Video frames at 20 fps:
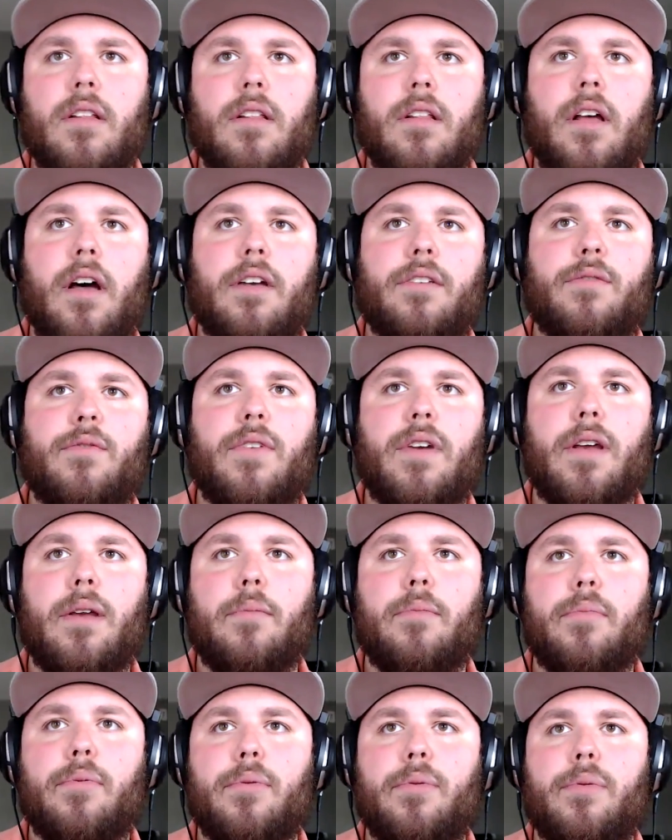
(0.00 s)
Lost
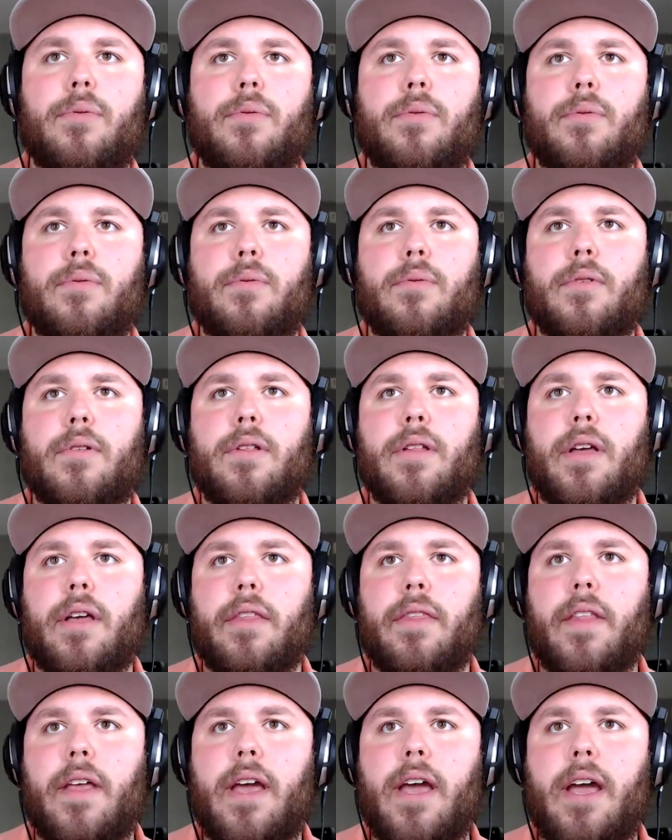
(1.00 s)
Vape.
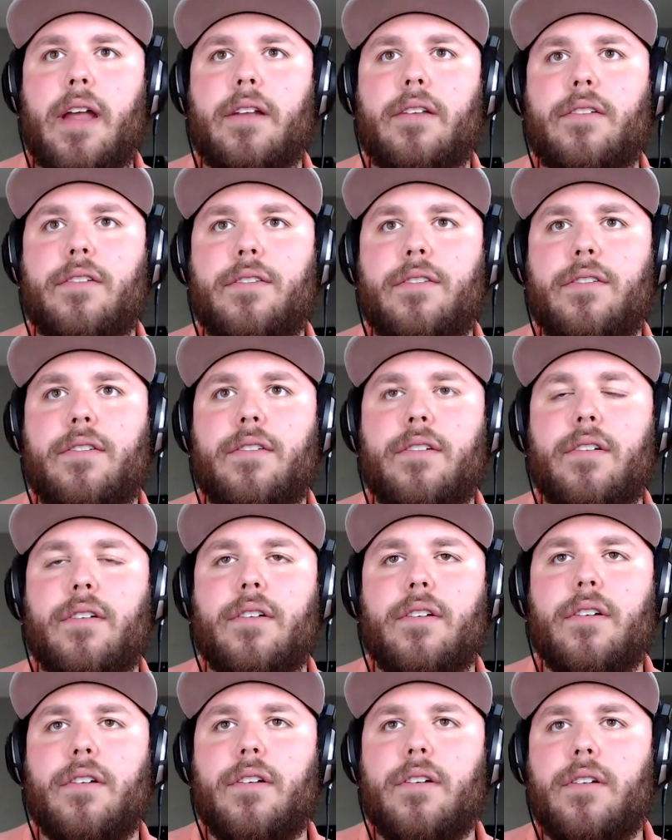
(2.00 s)
Clicking that.
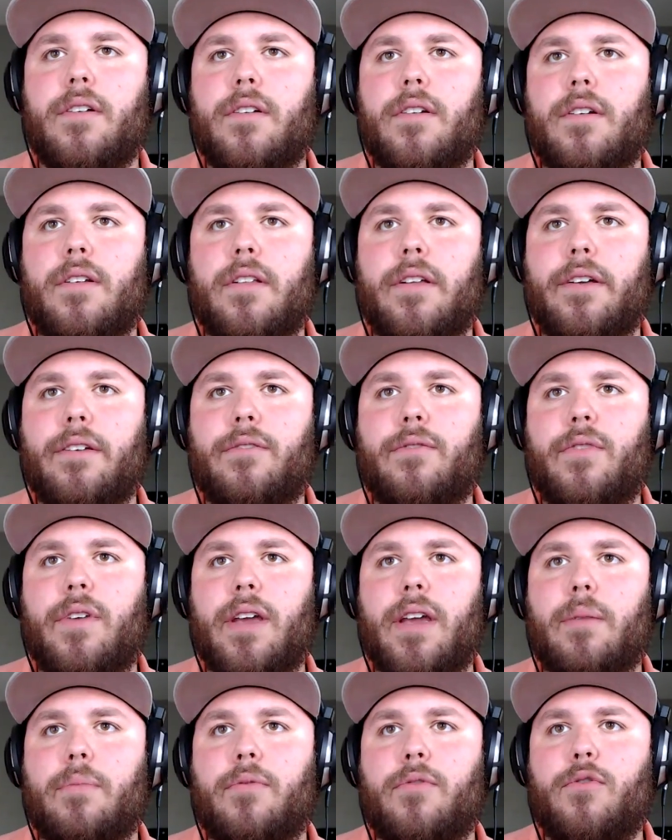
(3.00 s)
Lost
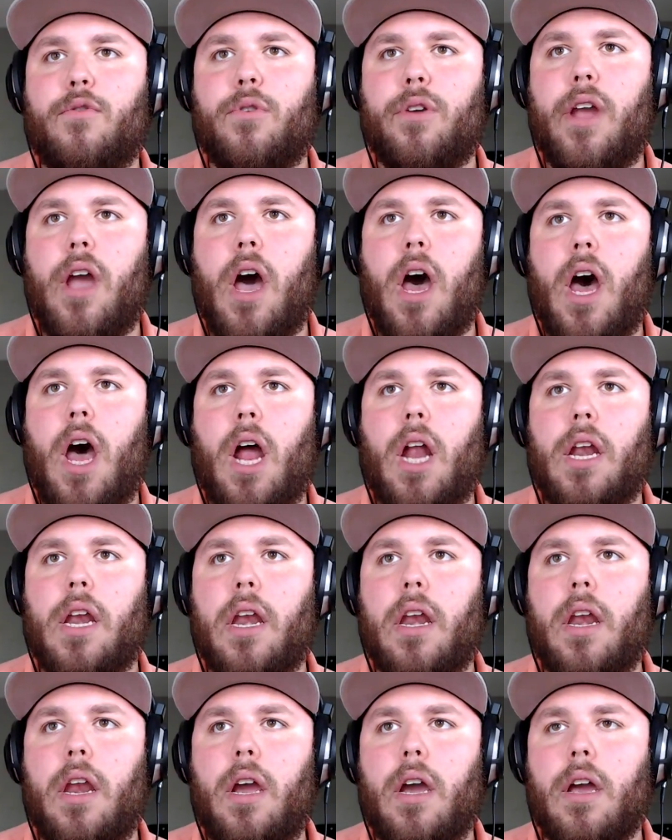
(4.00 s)
Vape.
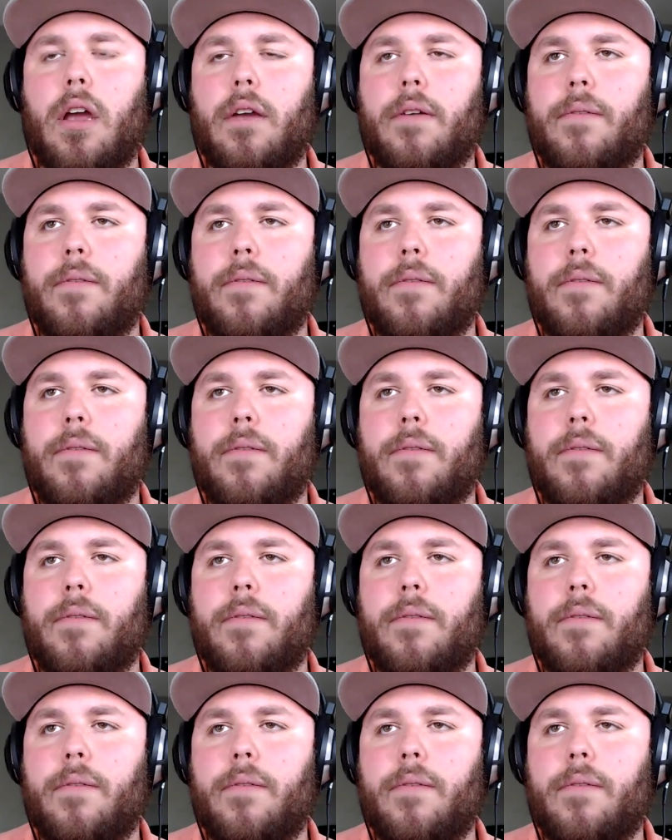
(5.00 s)
Furion.